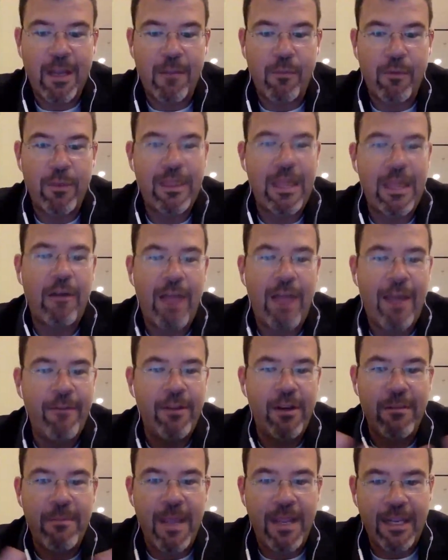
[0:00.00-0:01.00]
without
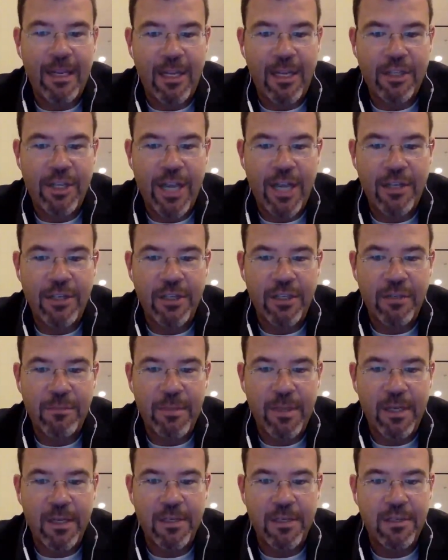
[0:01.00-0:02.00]
having to make any changes,
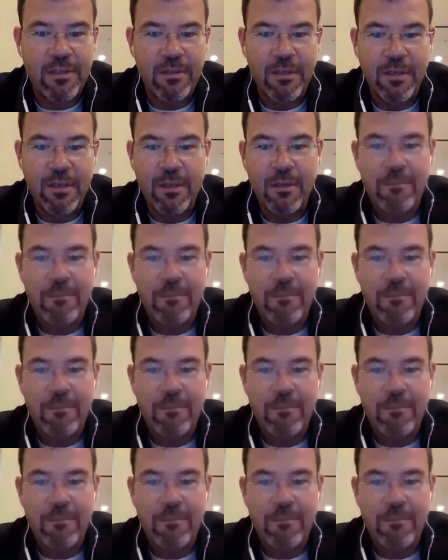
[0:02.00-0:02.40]
because